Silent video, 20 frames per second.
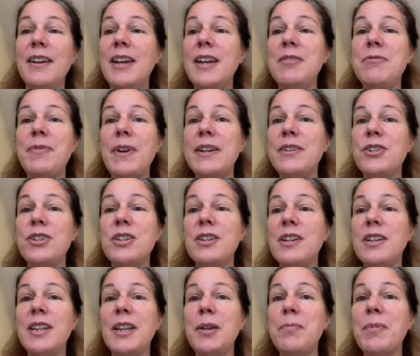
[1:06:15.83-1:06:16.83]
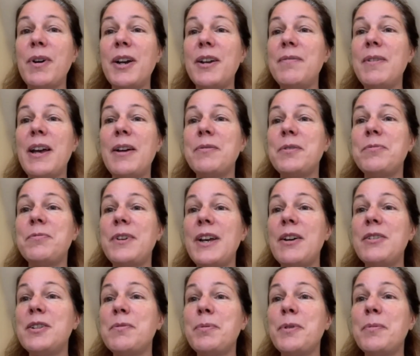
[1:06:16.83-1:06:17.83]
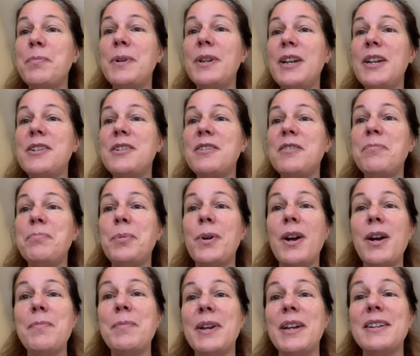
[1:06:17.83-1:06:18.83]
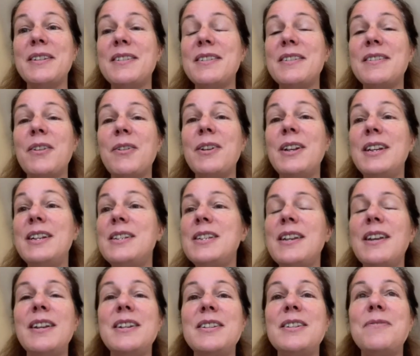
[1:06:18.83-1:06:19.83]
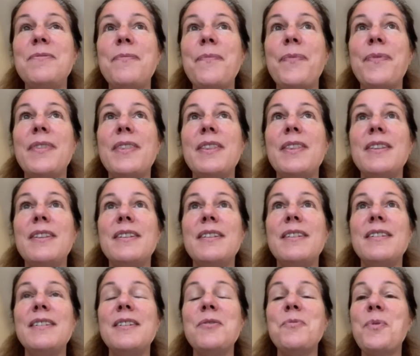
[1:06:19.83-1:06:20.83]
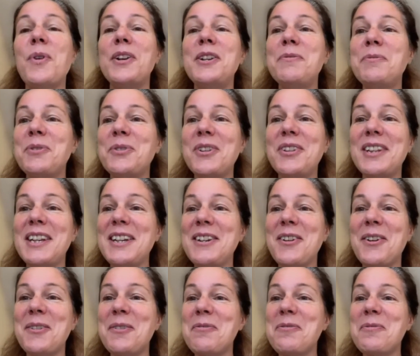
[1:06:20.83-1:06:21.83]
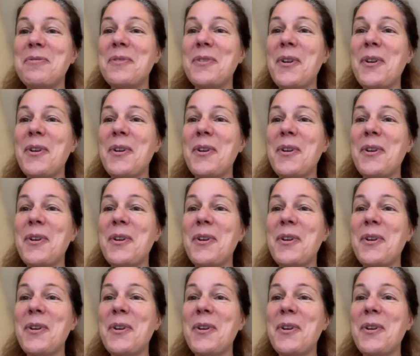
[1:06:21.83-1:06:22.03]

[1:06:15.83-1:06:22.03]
Eventually, they might have a found a population of primates. It's it's wonderful to think of.